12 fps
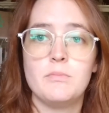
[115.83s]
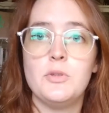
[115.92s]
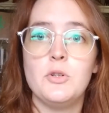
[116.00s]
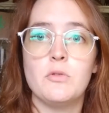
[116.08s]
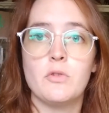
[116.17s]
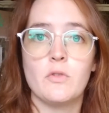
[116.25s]

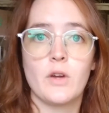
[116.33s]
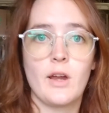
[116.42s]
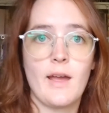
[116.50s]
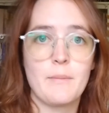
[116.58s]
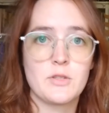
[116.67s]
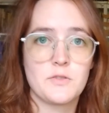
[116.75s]
beautiful, very
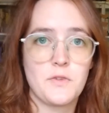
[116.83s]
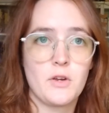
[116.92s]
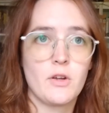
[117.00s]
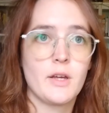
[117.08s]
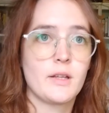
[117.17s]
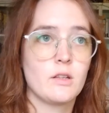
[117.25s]

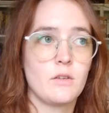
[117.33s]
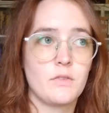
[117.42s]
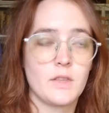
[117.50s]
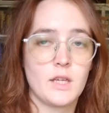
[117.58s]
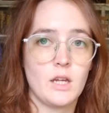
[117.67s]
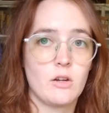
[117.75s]
atmospheric, loved
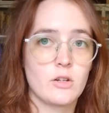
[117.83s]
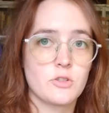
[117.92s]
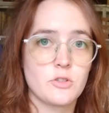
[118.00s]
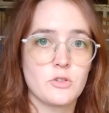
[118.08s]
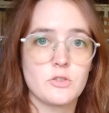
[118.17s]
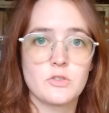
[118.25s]
the
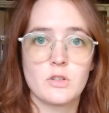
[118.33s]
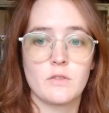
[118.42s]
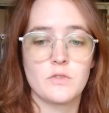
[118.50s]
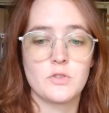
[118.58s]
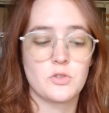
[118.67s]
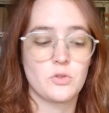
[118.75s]
characters,
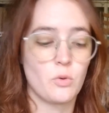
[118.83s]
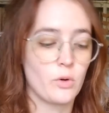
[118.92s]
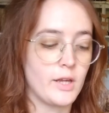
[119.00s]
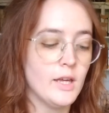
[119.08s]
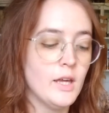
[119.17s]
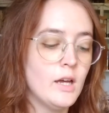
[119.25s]
loved the
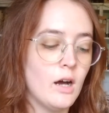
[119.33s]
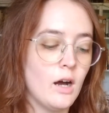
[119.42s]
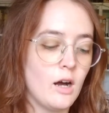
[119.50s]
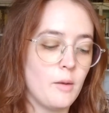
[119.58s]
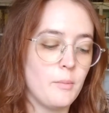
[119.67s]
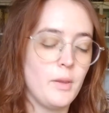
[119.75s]
story.
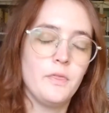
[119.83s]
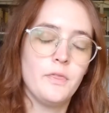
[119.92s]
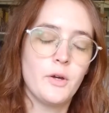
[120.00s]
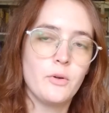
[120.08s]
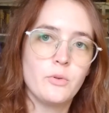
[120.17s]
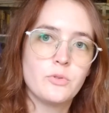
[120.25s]
Um, and
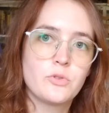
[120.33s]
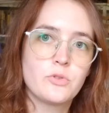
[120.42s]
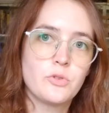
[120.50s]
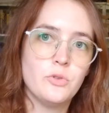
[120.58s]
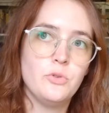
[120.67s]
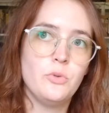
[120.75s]
those
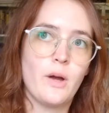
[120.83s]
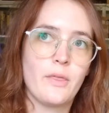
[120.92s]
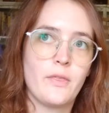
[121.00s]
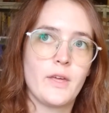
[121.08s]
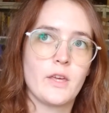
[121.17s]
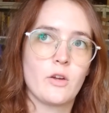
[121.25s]
two, I
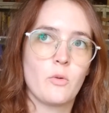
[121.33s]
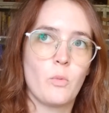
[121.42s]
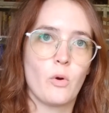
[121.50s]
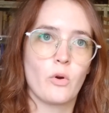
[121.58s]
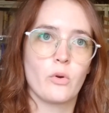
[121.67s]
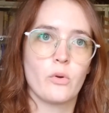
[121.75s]
think,
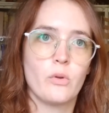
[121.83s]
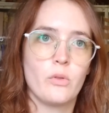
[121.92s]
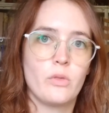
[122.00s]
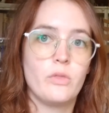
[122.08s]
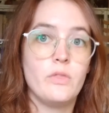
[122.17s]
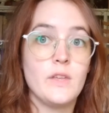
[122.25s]
were
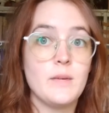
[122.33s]
the